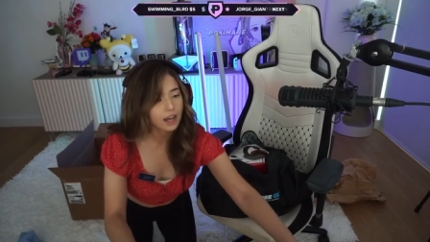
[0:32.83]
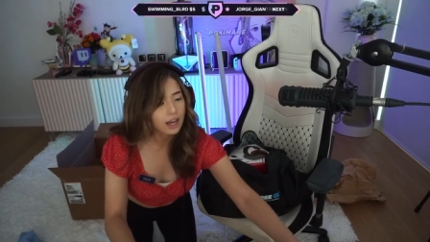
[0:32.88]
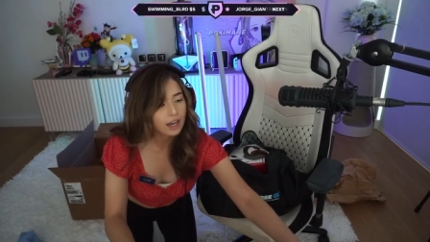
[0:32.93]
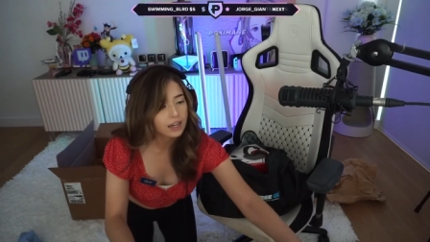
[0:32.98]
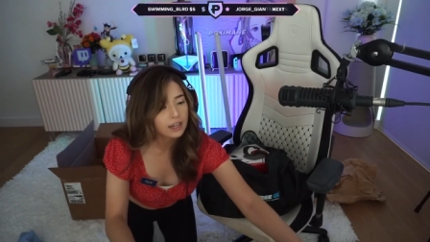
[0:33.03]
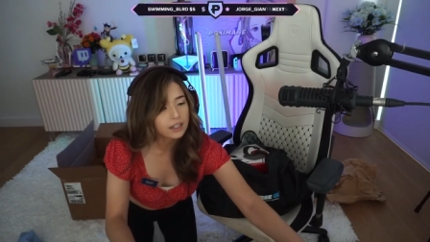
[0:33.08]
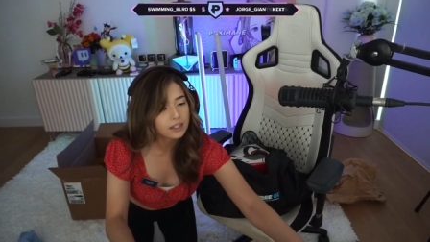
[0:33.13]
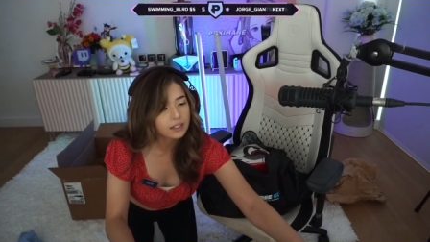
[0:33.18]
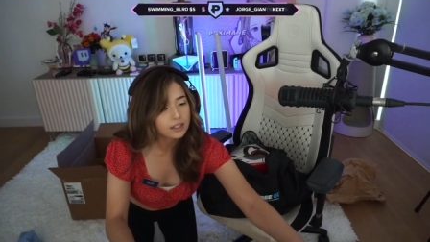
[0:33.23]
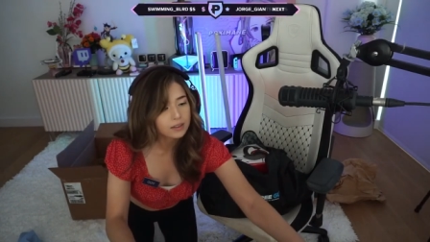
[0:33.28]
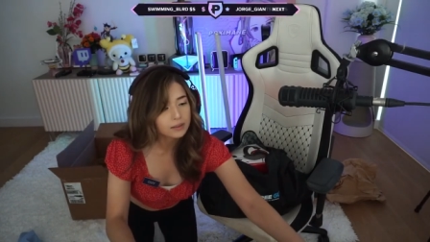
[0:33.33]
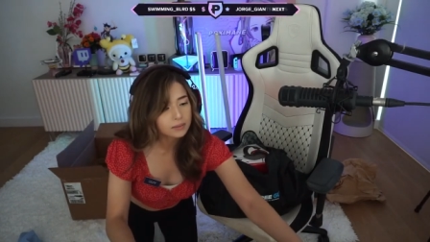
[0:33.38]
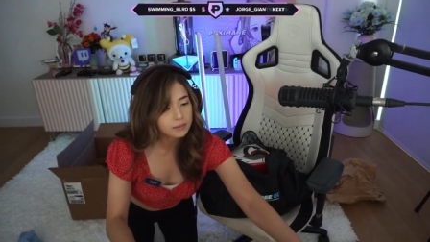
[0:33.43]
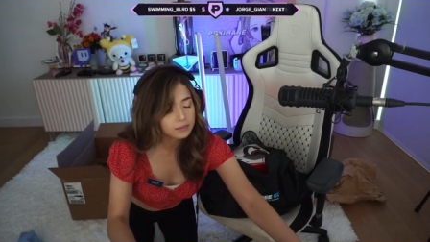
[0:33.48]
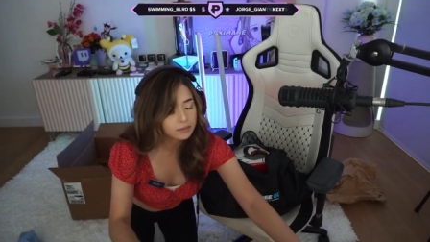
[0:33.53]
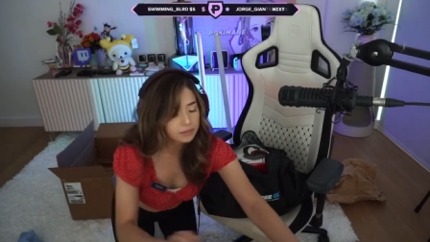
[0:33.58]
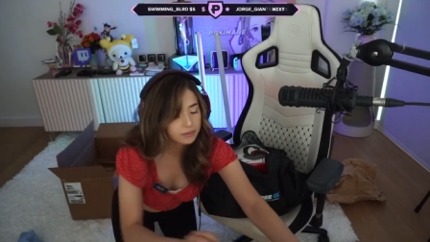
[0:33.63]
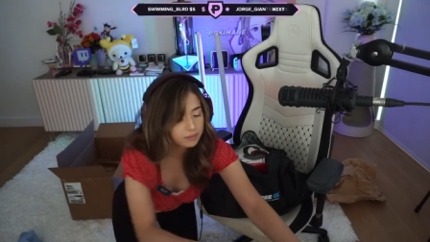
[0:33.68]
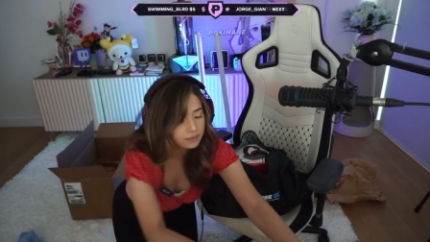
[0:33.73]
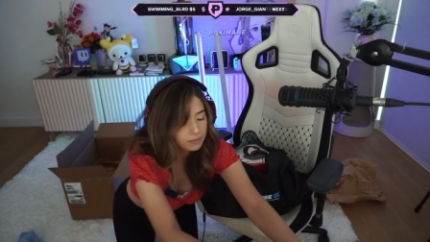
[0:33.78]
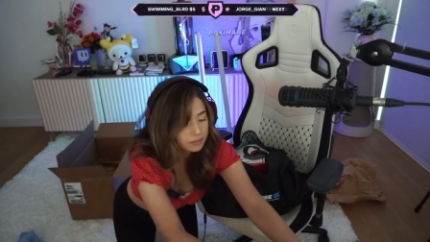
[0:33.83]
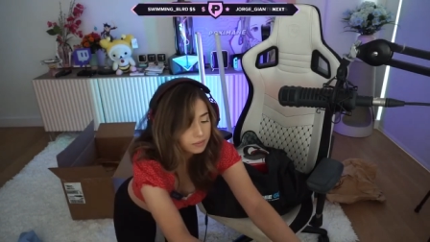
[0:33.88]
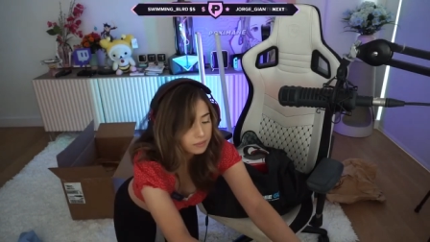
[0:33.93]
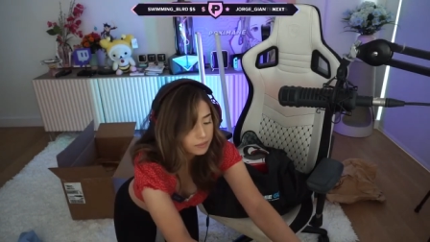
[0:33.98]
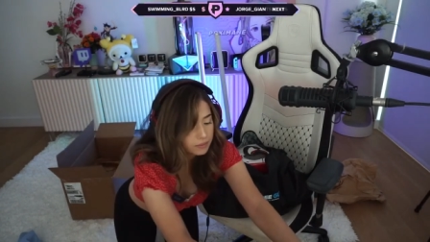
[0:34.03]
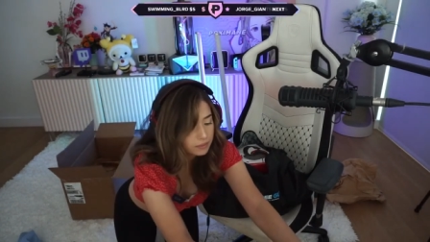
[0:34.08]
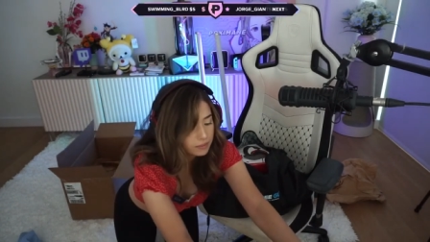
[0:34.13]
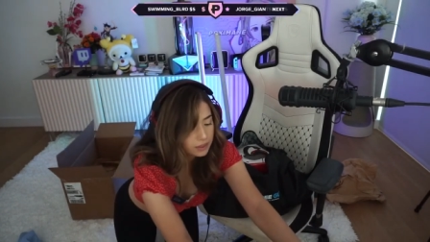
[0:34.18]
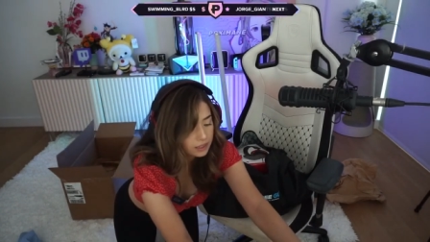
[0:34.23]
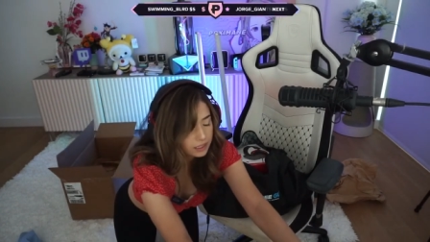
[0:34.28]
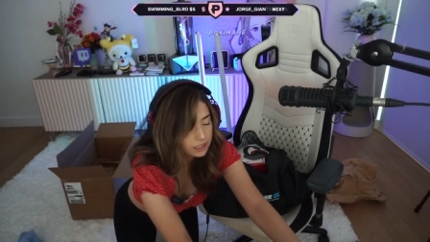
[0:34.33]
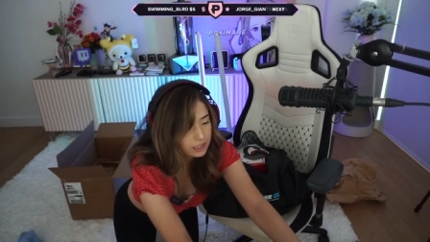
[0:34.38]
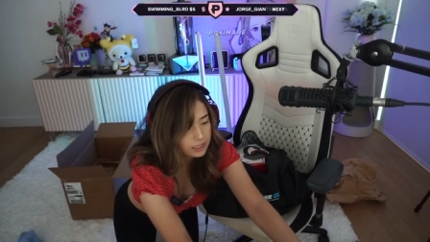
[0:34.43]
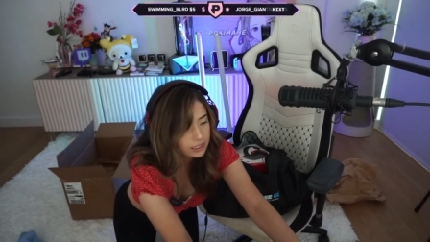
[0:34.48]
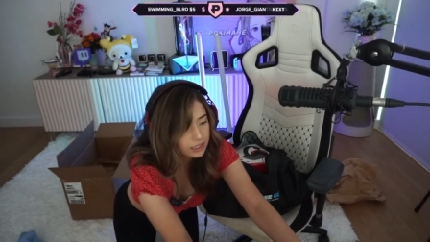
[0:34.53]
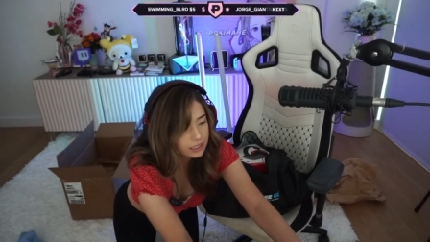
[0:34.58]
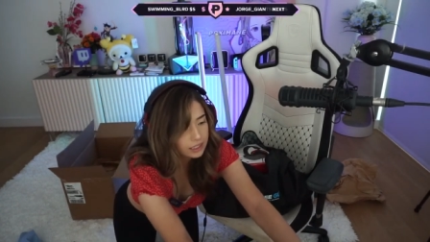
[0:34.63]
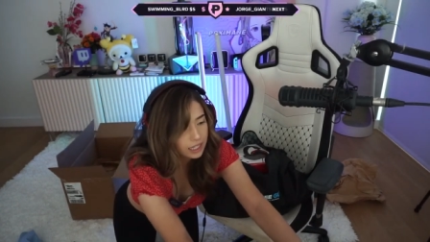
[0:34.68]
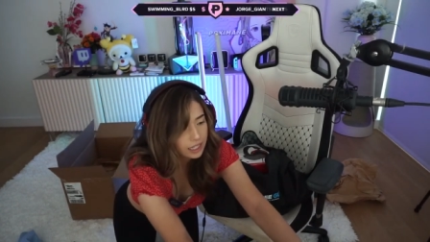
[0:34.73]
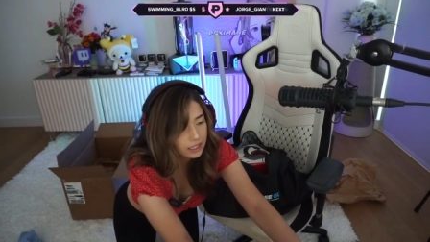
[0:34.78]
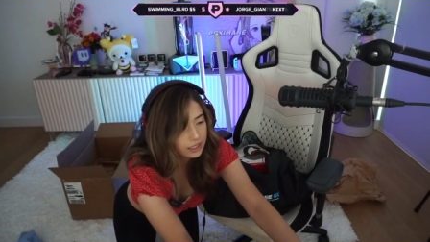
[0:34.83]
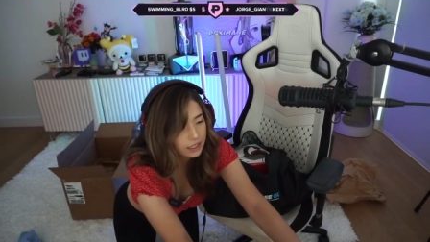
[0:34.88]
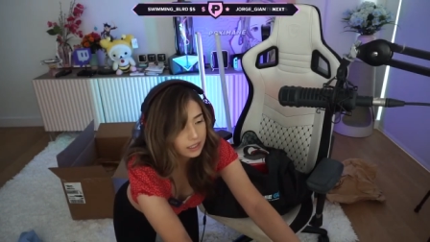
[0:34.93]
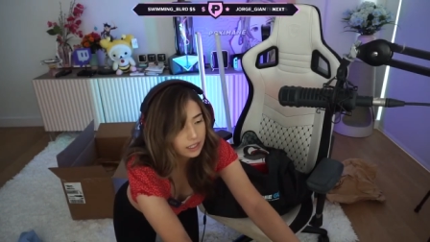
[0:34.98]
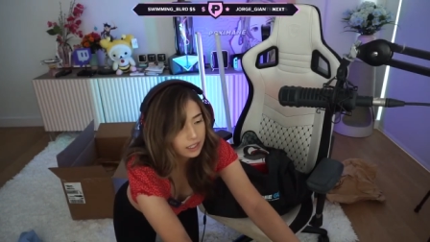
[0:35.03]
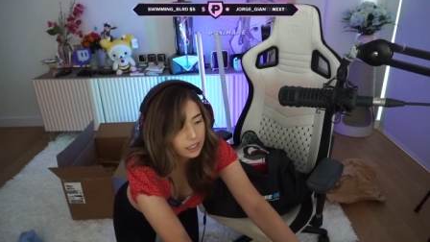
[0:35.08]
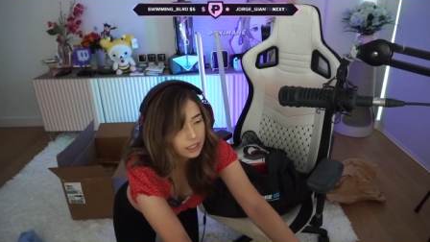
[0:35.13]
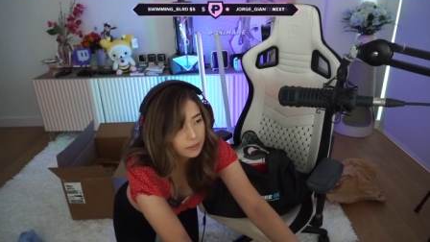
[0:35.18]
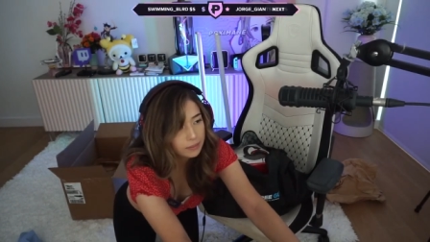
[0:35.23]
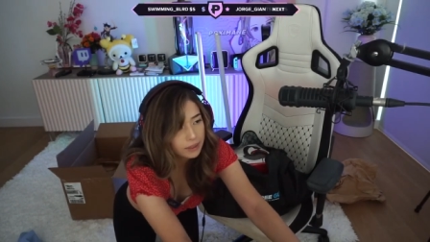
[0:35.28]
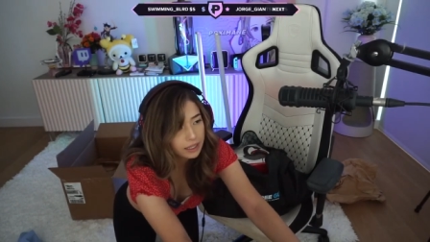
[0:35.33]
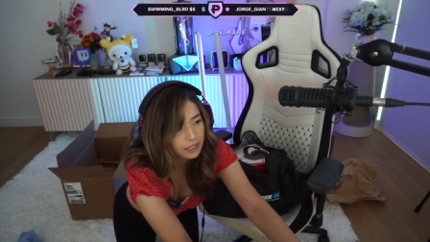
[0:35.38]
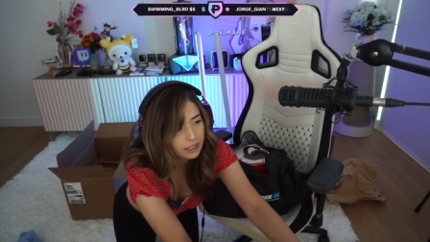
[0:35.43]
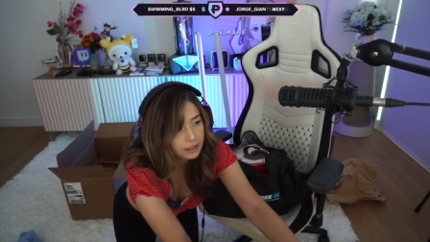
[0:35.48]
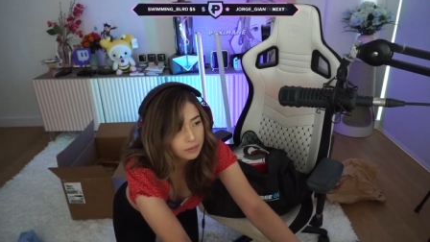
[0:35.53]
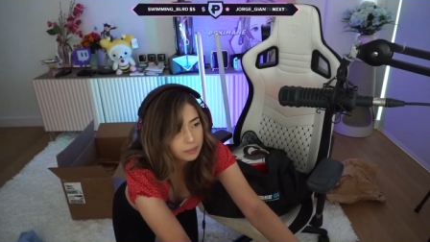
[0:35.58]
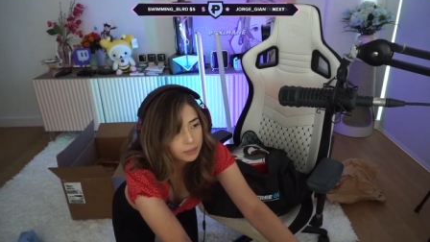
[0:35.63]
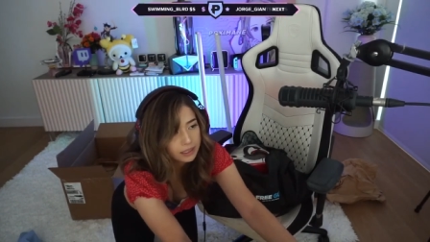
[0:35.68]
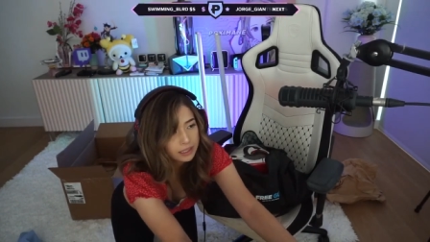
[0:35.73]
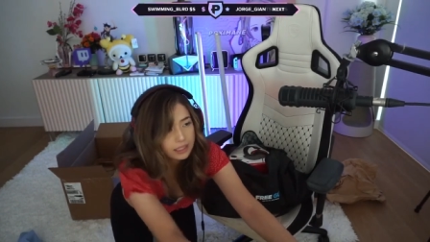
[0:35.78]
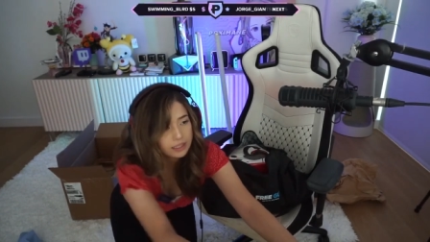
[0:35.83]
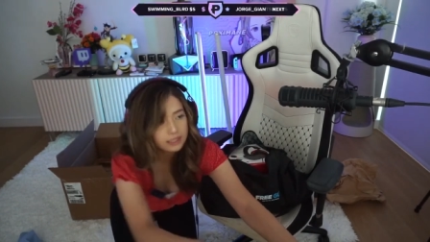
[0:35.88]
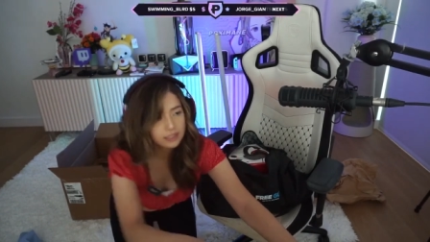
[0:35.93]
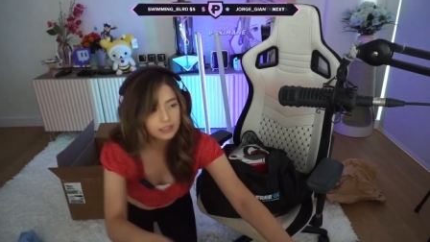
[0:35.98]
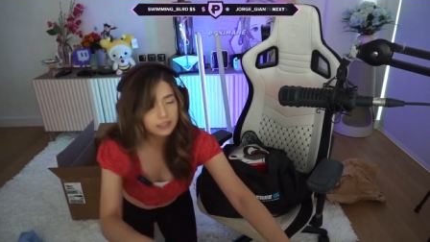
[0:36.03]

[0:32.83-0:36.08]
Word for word: Um set command, please.